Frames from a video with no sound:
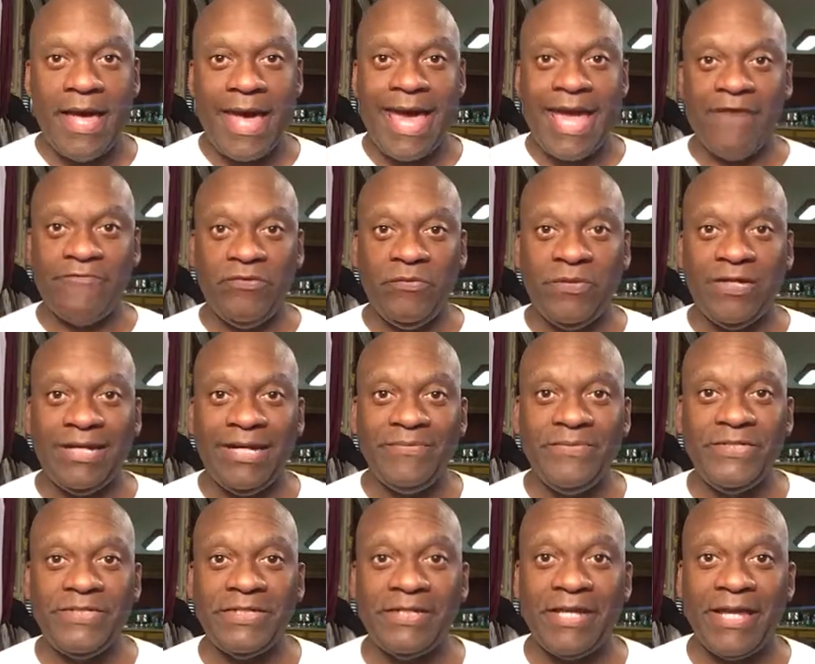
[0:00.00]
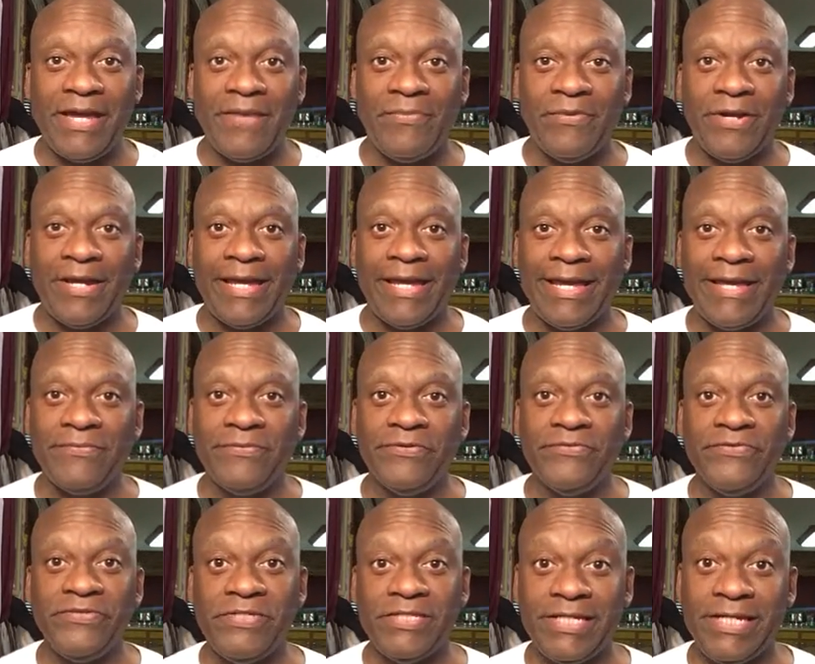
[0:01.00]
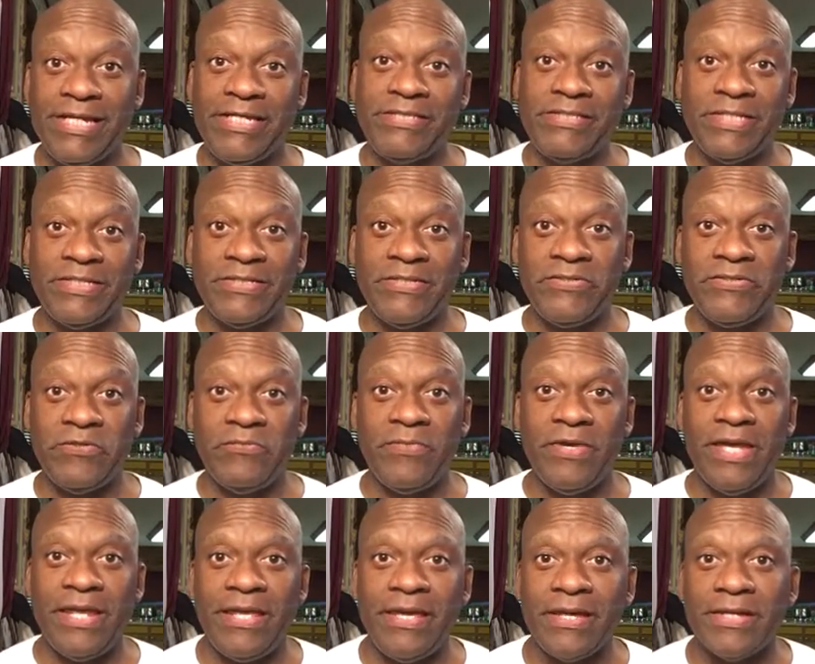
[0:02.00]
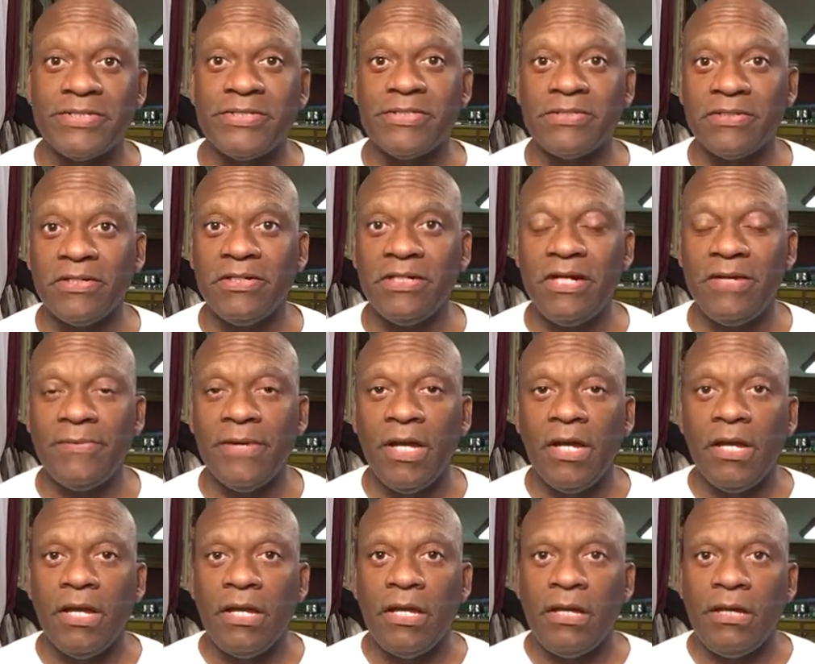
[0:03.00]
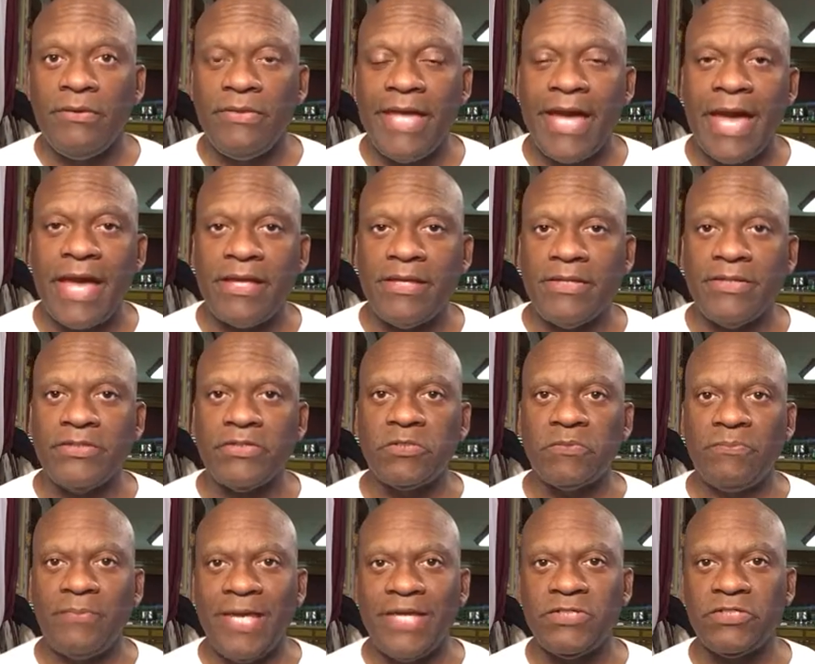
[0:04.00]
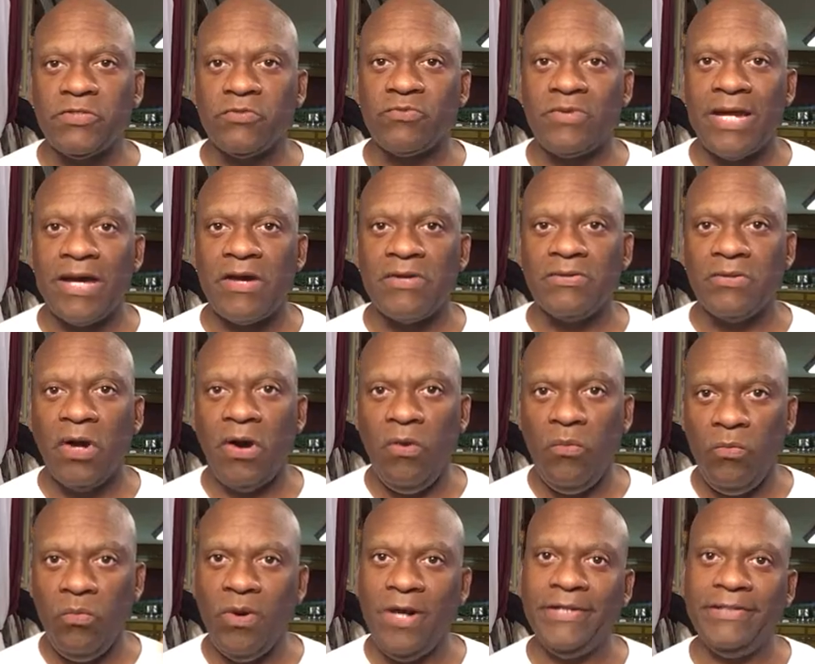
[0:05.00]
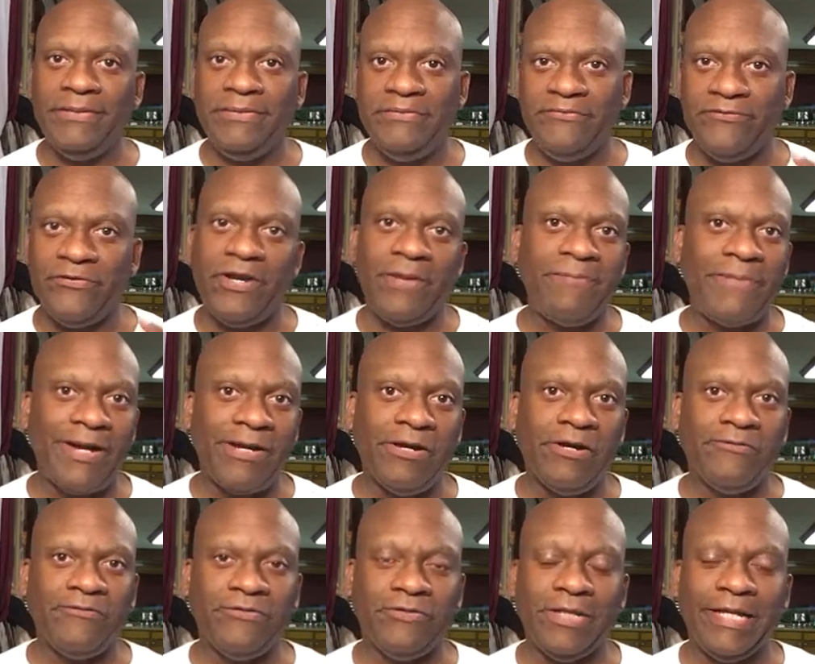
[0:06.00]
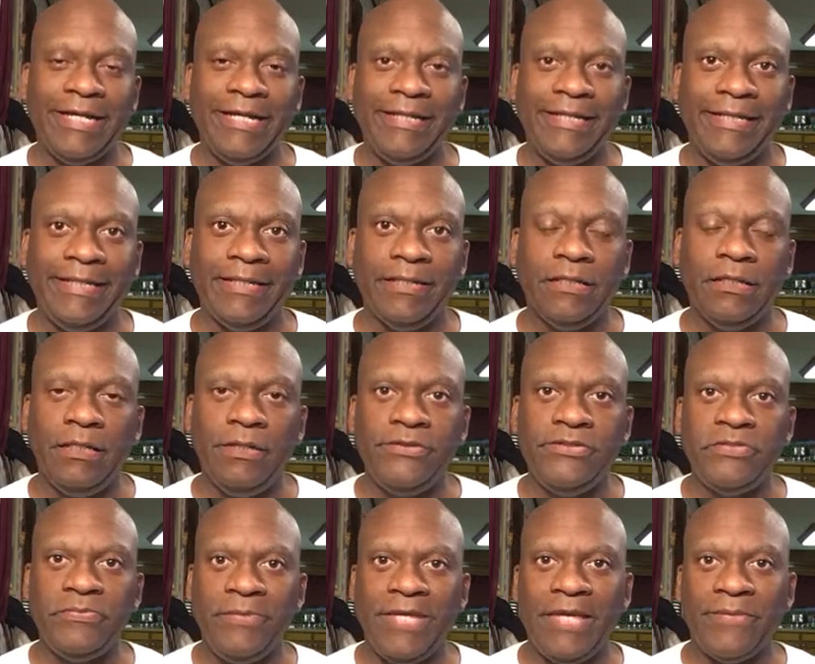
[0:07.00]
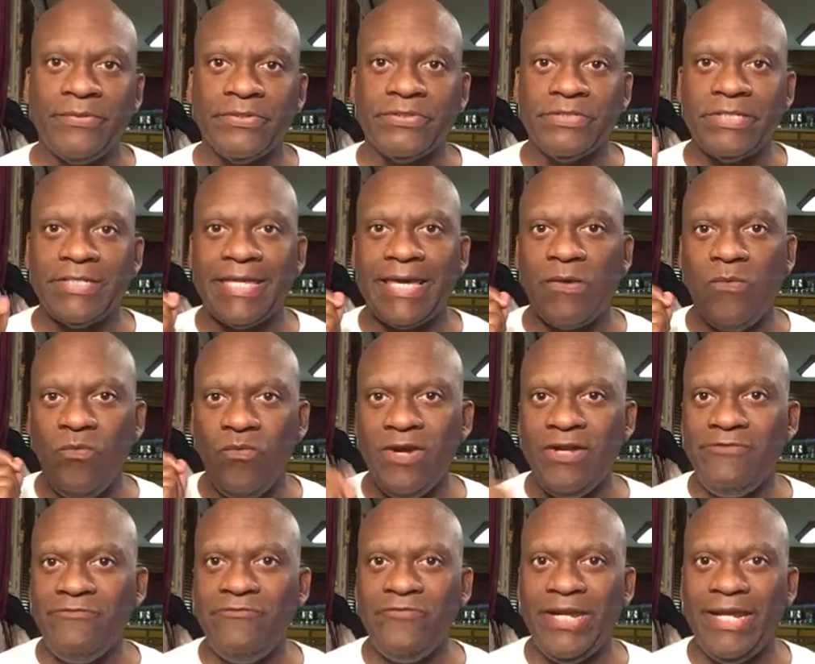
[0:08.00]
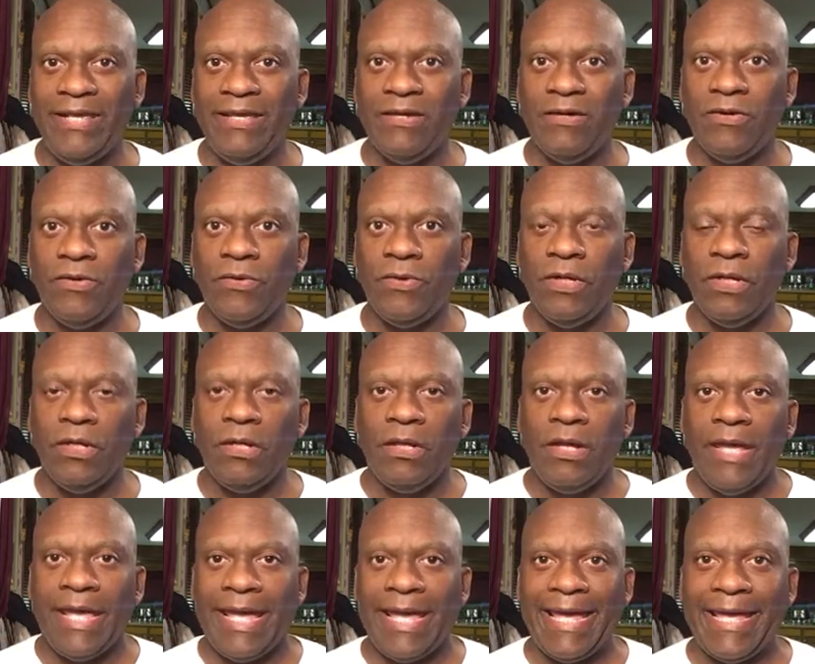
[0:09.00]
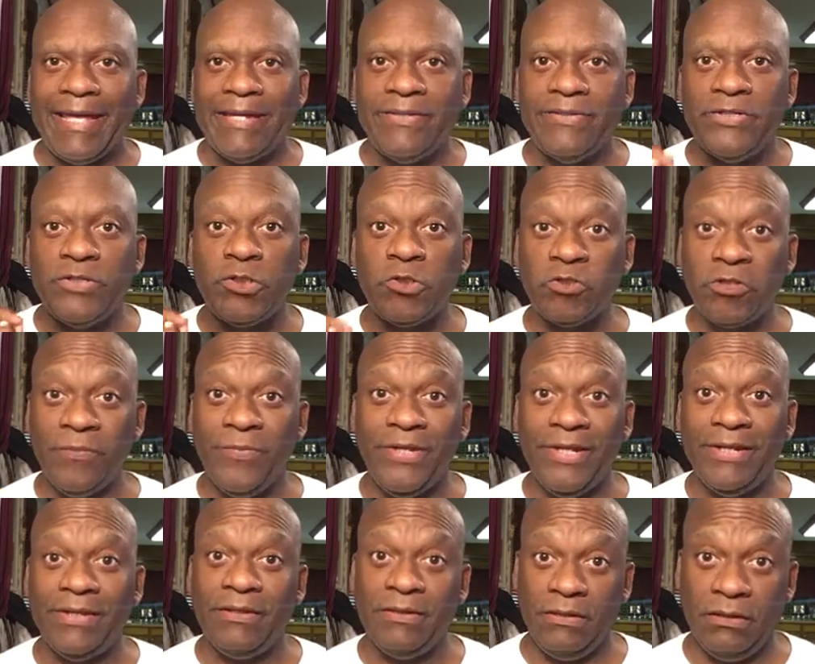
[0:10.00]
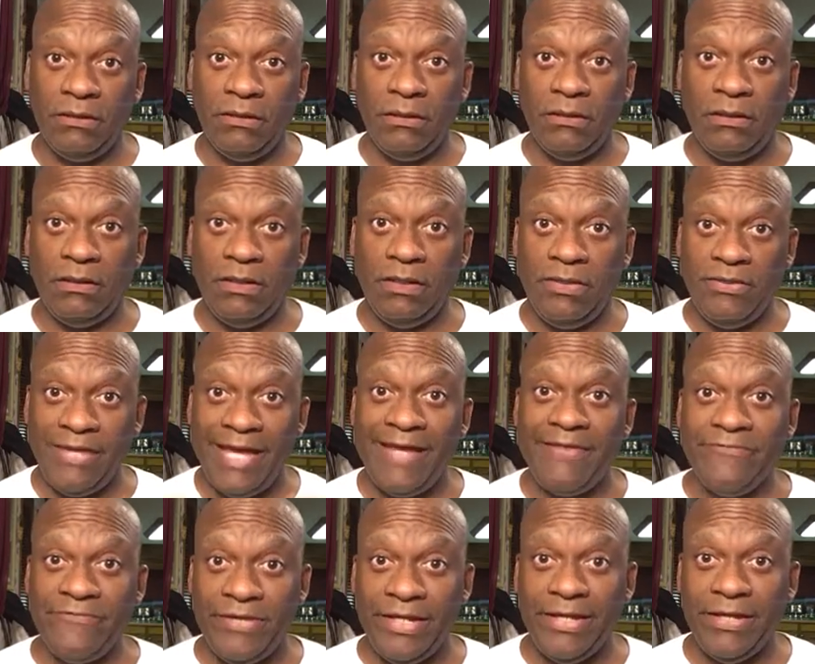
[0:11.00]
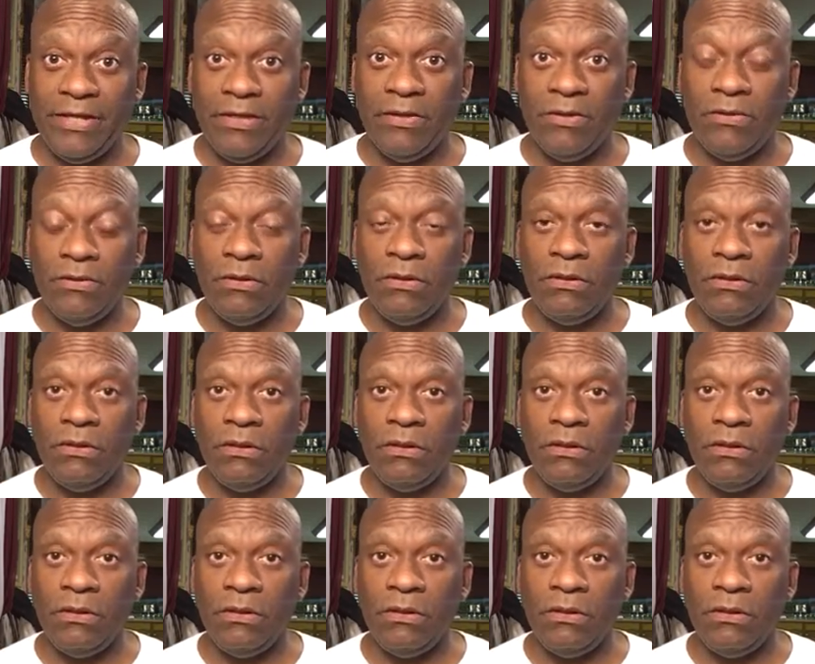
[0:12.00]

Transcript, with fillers: Hey everyone, I'm Zennie Abraham of Zennie62 Media, a startup that is based around one very powerful idea: to be able to take one video and distribute that video